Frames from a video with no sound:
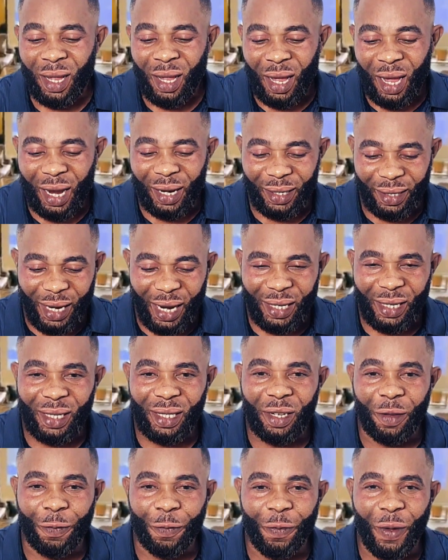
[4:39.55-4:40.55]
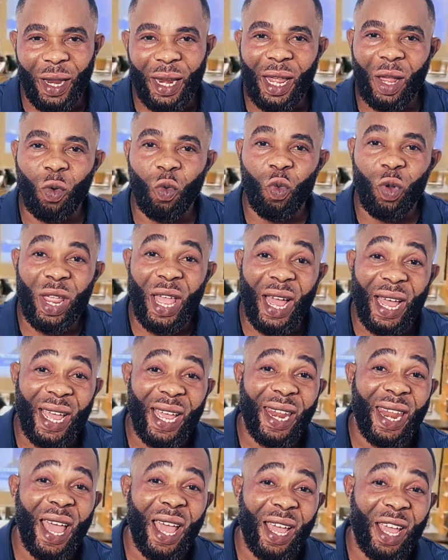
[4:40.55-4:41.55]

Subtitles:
And that is the fact that we are either